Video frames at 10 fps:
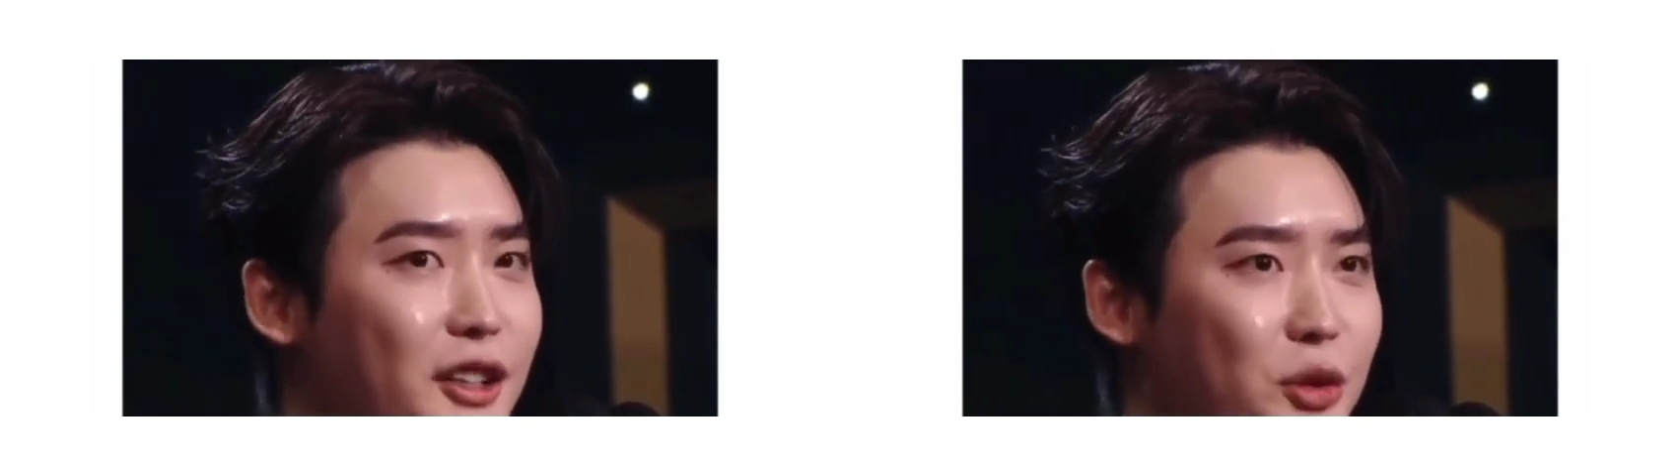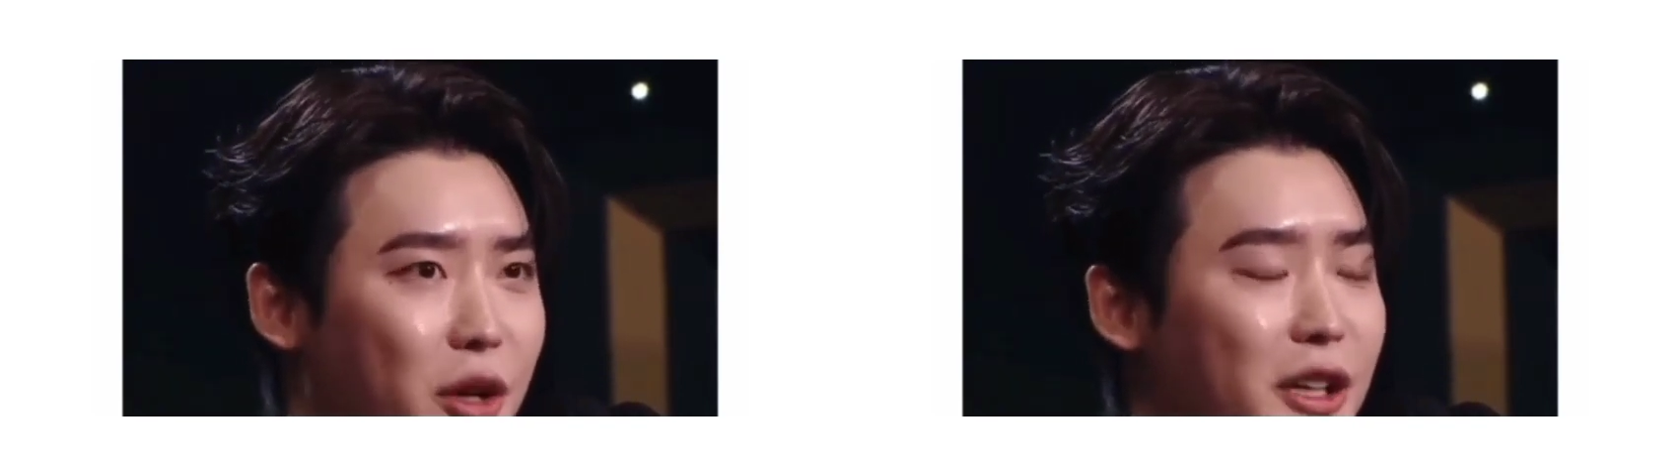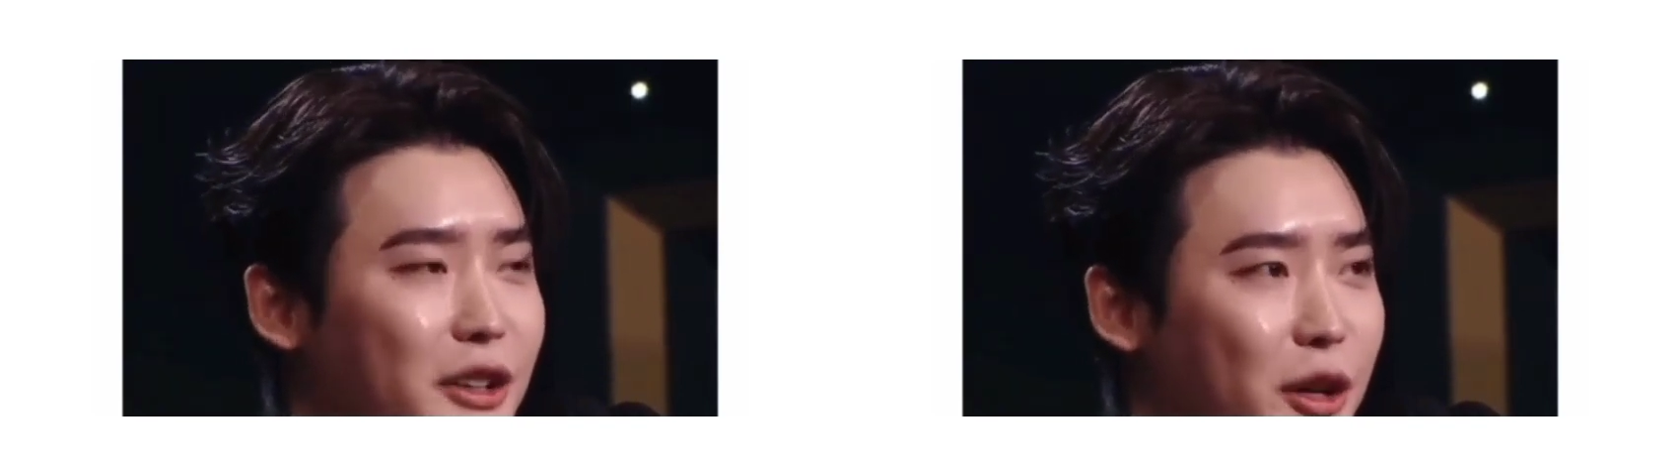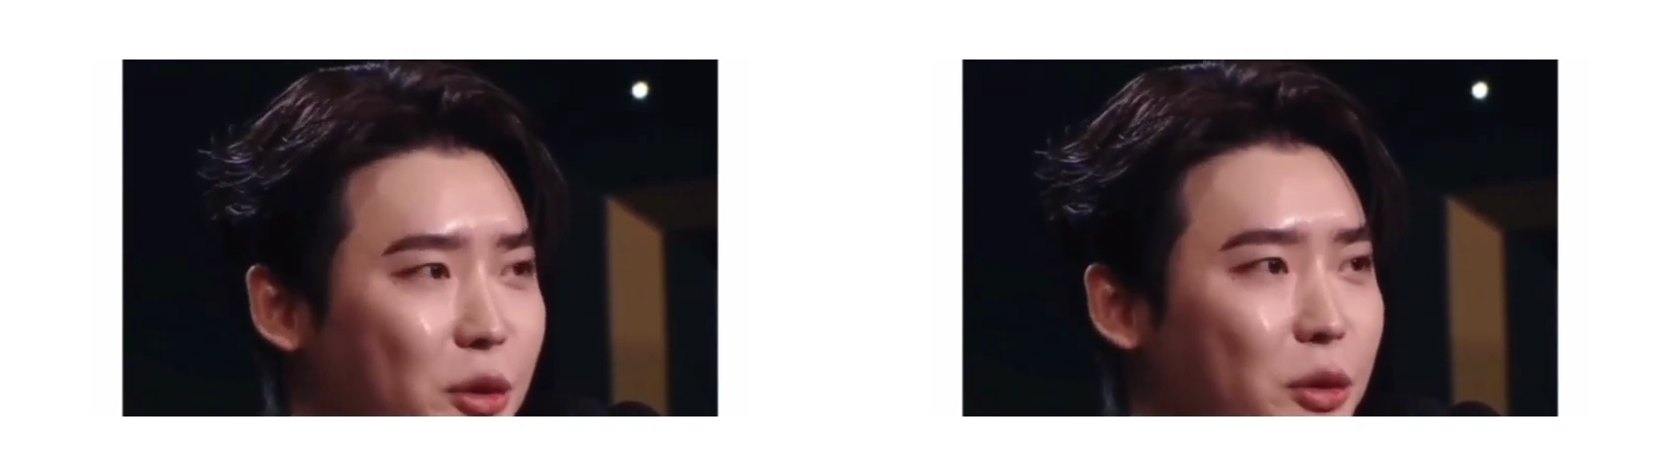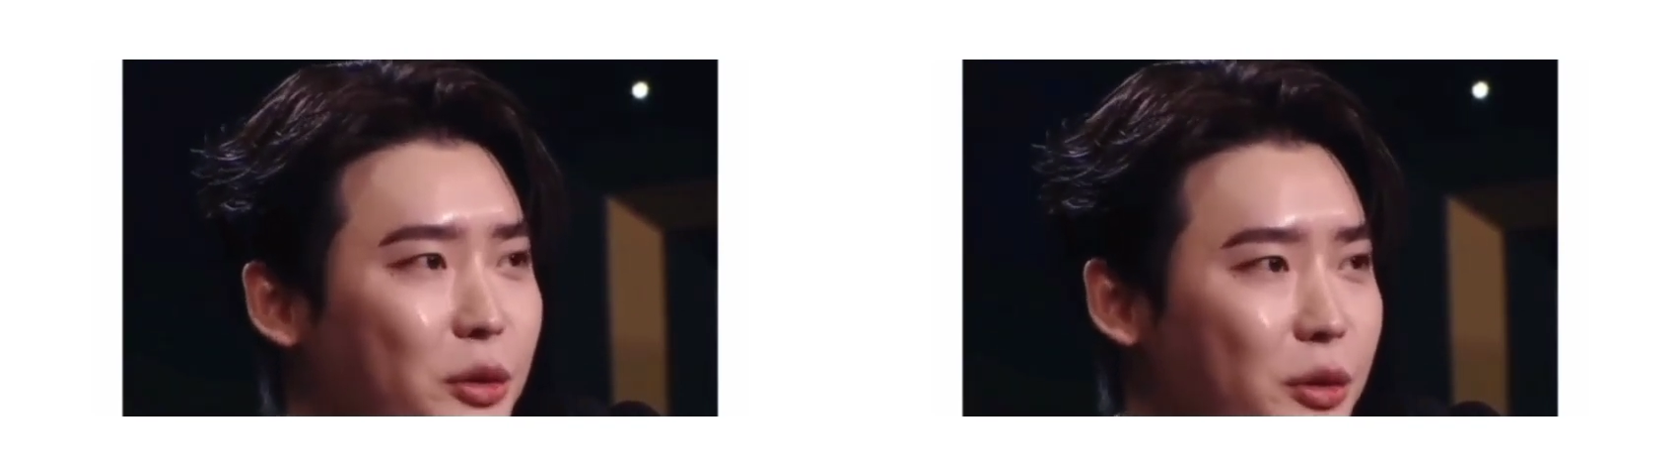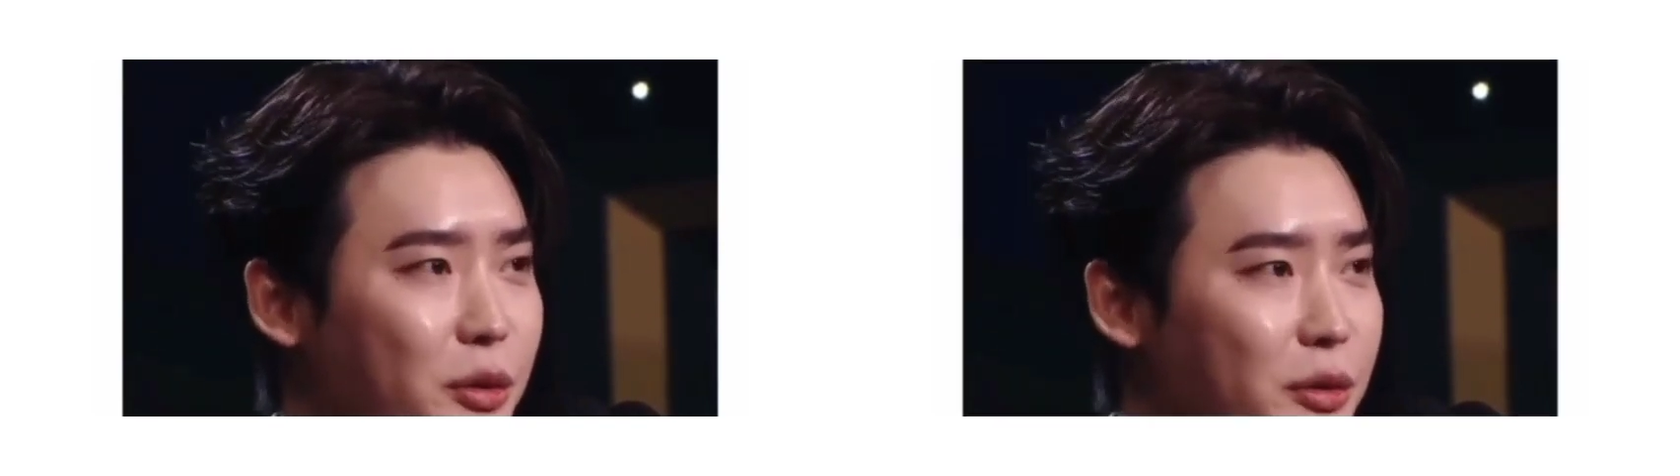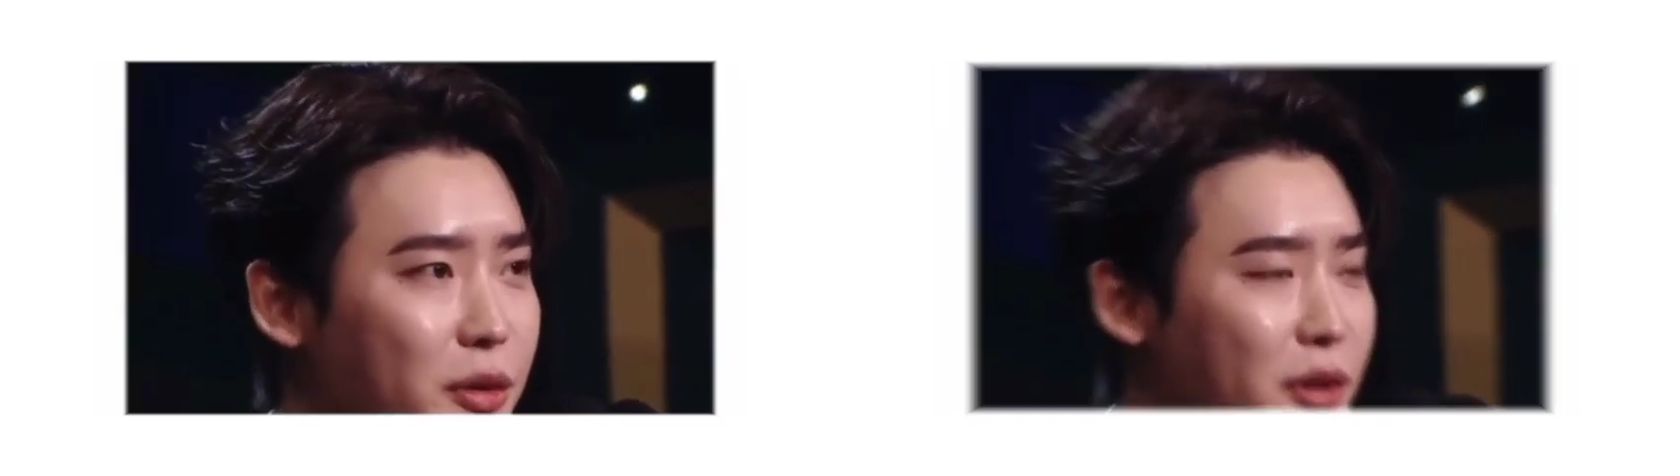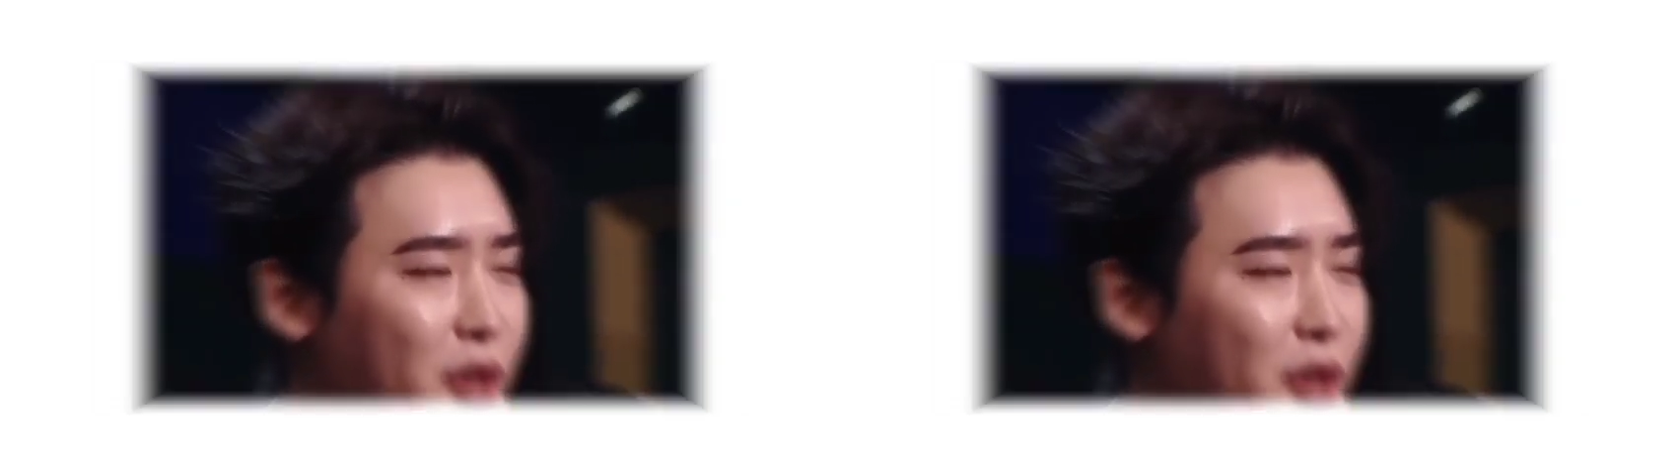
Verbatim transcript: the actor shared that